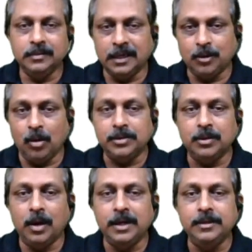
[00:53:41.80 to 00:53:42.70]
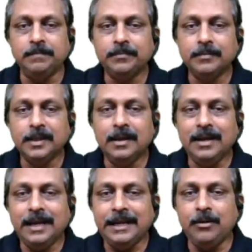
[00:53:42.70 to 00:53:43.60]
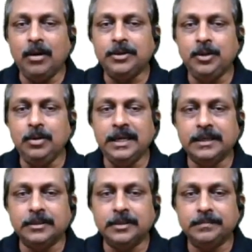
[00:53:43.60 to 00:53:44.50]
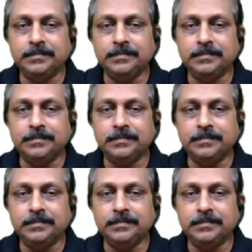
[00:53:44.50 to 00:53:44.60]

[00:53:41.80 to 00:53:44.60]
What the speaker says: that's also right. Inoculate.